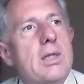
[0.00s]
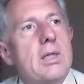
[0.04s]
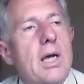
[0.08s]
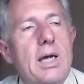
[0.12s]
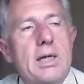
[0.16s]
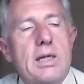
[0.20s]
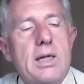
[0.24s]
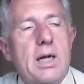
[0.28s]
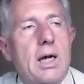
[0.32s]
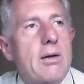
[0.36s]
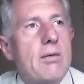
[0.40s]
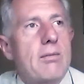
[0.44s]

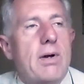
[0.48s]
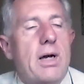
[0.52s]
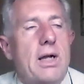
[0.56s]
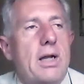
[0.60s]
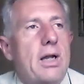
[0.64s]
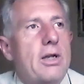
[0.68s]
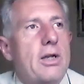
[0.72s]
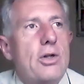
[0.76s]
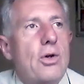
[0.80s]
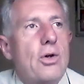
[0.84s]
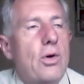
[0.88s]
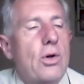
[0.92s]
Yeah, yeah,
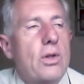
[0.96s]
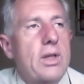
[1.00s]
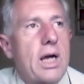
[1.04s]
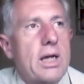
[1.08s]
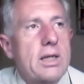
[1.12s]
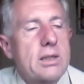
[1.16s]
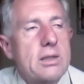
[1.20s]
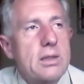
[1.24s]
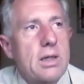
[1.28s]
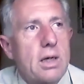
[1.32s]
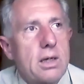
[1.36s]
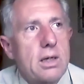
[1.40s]
I know
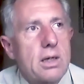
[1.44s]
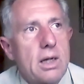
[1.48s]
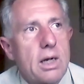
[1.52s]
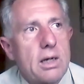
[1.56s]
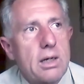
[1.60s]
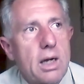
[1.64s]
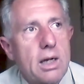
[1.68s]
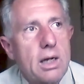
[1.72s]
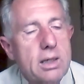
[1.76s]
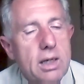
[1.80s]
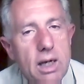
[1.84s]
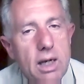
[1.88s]
that, and, and
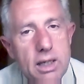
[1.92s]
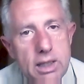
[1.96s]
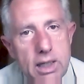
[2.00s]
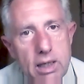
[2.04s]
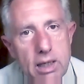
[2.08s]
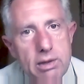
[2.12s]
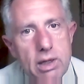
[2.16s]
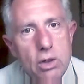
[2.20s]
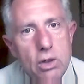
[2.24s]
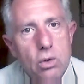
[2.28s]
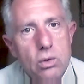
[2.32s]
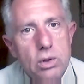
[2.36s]
I, I
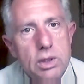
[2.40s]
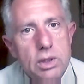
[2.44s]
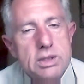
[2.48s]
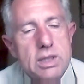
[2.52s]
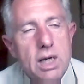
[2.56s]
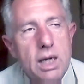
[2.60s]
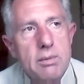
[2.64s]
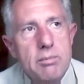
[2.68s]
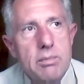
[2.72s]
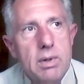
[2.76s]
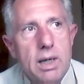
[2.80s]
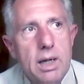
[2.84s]
get that all the
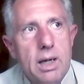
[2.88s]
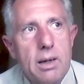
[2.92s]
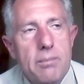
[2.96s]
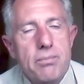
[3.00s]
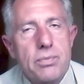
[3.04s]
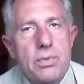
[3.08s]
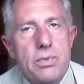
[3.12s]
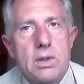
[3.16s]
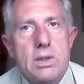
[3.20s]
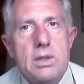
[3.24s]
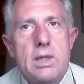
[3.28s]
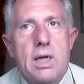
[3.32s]
time.
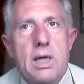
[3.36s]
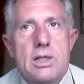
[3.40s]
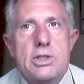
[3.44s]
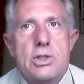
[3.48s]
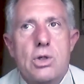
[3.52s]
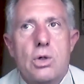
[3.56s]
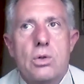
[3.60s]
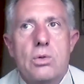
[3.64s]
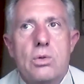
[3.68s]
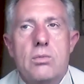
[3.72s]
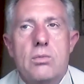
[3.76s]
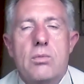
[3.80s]
Um, yeah,
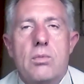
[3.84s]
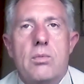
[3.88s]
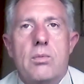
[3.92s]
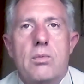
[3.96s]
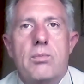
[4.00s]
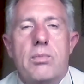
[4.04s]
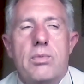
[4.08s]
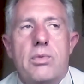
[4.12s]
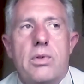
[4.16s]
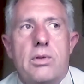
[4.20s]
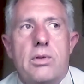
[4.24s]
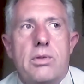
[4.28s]
so
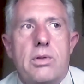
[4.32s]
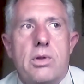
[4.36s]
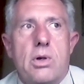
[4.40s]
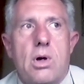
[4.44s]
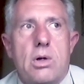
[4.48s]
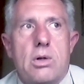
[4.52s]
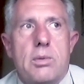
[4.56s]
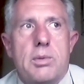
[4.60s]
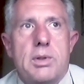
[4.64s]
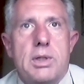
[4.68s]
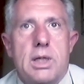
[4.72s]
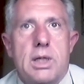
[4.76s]
the, the
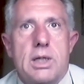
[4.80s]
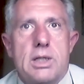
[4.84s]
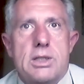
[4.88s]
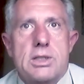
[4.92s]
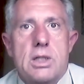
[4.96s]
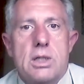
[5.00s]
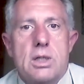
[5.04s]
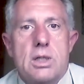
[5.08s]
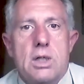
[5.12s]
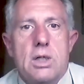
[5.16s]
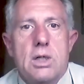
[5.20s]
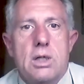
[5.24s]
argument
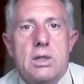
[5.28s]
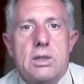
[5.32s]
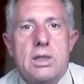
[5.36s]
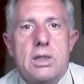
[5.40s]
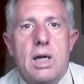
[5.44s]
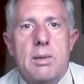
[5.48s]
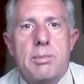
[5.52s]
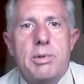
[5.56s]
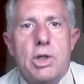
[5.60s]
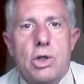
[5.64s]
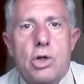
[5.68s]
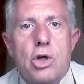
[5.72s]
is,
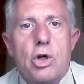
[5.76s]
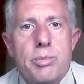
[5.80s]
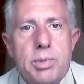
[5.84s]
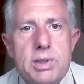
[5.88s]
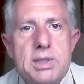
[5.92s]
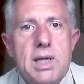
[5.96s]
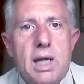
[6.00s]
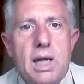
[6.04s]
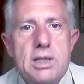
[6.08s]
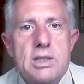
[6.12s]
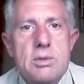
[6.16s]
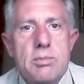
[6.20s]
yeah, but you could
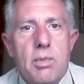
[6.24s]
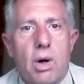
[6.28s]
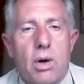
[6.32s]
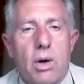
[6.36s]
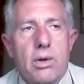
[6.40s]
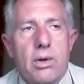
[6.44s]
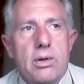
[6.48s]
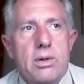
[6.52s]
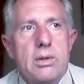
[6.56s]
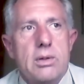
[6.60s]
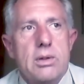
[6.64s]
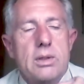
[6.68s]
be dead
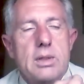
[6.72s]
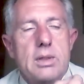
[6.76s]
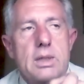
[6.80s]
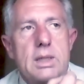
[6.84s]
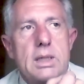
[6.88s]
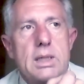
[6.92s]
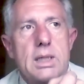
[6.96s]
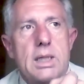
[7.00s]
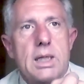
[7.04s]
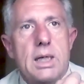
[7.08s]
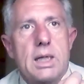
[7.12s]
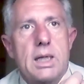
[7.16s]
tomorrow.
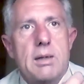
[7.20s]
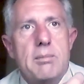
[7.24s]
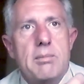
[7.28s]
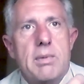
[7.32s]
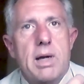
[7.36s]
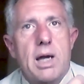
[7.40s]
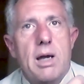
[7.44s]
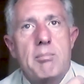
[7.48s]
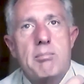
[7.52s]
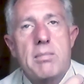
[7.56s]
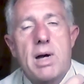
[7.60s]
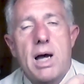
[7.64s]
And
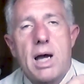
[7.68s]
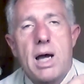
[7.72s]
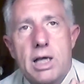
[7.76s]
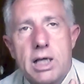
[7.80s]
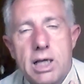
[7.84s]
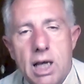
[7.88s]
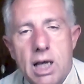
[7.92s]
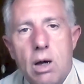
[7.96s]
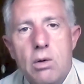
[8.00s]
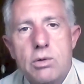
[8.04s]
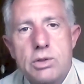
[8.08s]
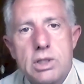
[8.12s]
my, my
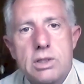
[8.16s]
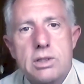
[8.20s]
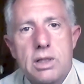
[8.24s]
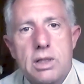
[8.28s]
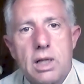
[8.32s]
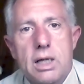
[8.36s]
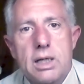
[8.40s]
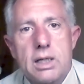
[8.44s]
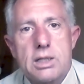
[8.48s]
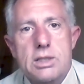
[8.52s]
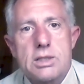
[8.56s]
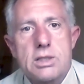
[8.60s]
counter to
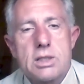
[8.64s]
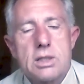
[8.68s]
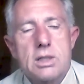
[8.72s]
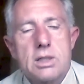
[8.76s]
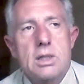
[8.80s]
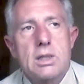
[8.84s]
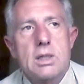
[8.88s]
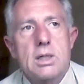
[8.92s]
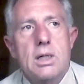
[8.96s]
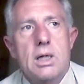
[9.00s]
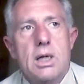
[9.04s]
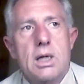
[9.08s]
that is,
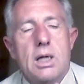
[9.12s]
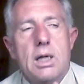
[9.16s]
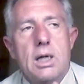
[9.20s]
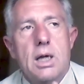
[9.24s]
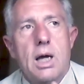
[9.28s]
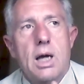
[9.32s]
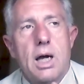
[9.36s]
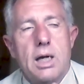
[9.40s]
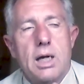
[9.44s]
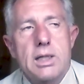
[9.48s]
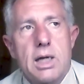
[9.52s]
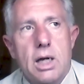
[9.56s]

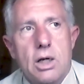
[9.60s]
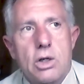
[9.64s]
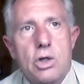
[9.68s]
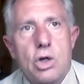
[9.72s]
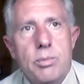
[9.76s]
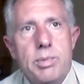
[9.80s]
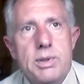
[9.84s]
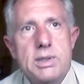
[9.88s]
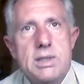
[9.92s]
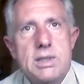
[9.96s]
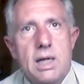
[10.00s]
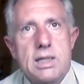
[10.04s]
uh, yeah, I
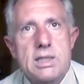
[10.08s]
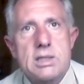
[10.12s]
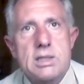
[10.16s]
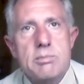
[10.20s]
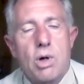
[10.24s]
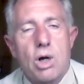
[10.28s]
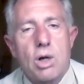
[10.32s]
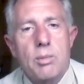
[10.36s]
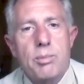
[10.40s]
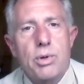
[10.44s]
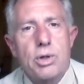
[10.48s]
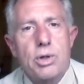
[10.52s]
could be dead
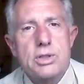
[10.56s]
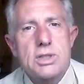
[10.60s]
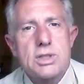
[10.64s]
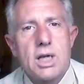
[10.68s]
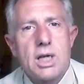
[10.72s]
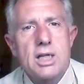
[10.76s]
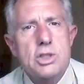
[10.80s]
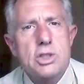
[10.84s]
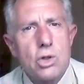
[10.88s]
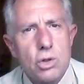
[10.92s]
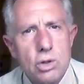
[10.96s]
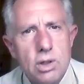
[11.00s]
tomorrow, but
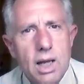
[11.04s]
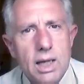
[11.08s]
it's, it's